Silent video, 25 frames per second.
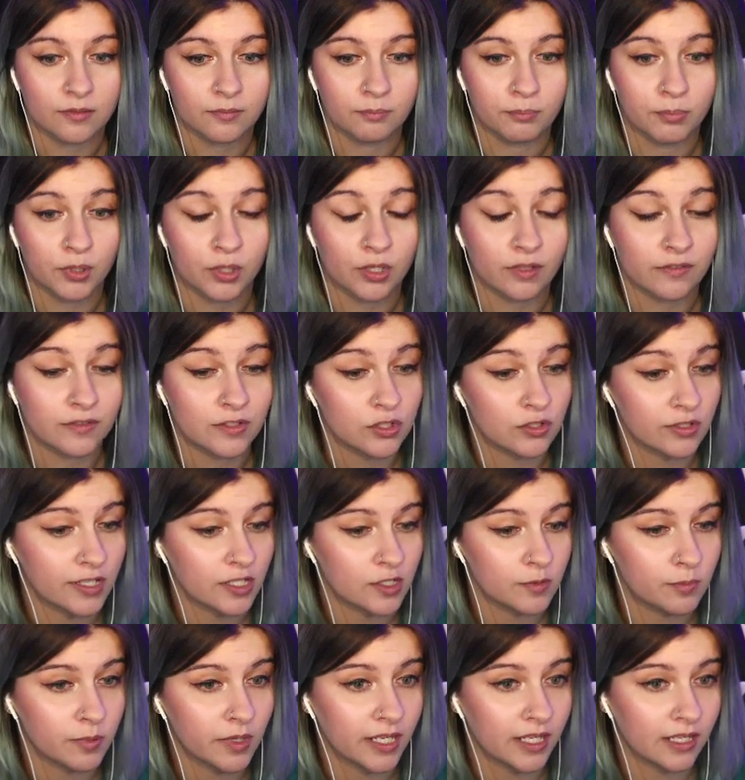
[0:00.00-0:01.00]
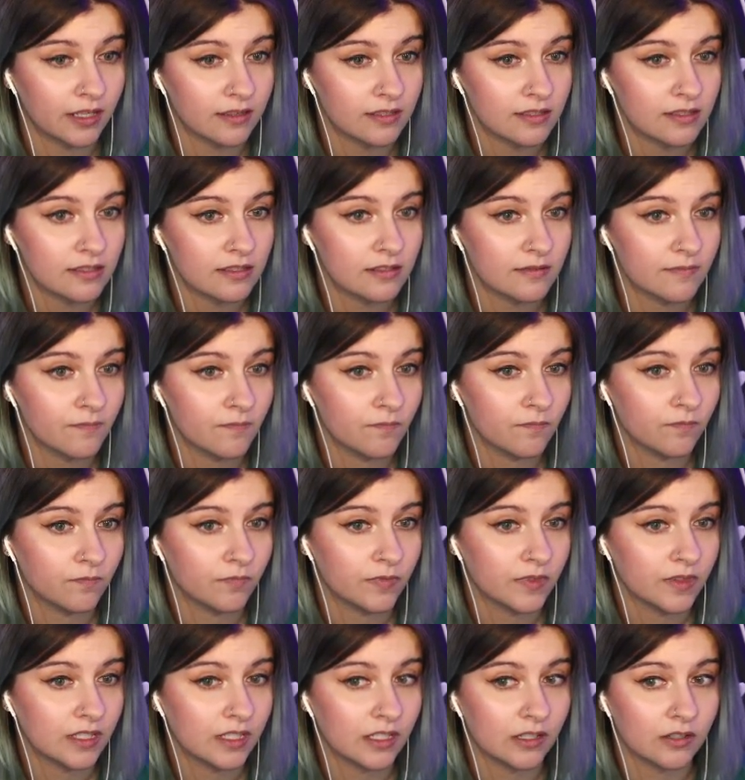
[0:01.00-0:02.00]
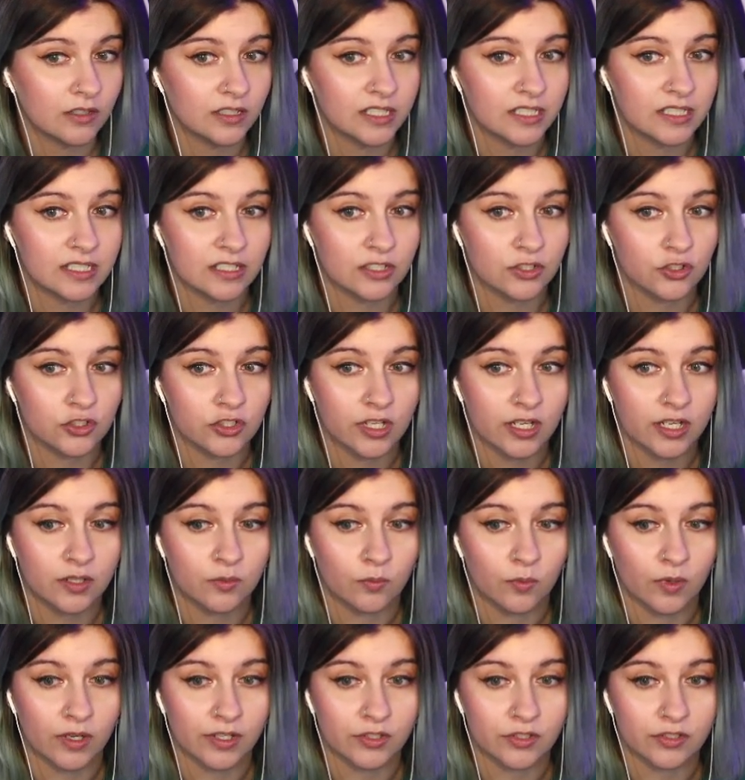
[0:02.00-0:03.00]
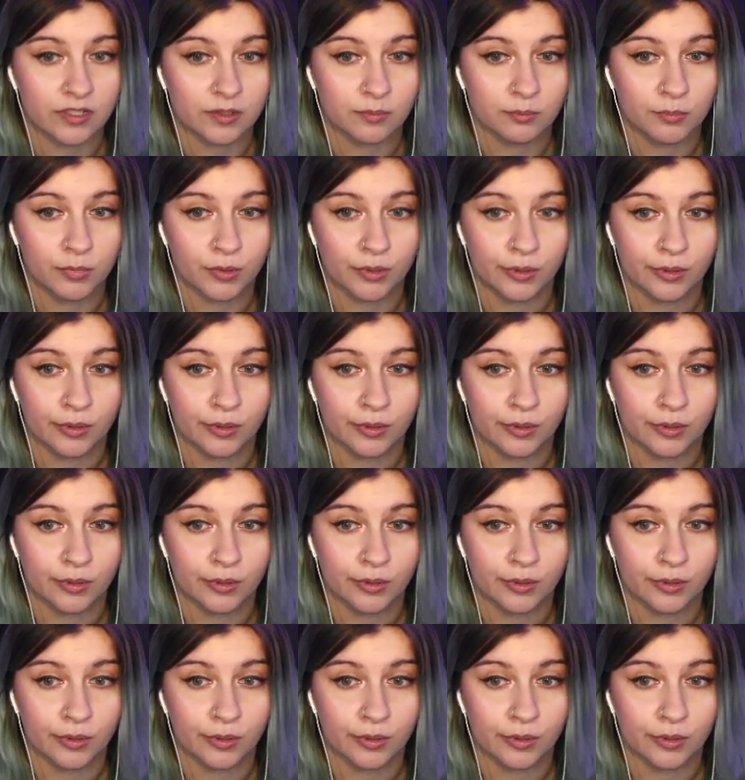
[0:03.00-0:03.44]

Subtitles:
book of strange plants. Gilded dendra and wandering boo.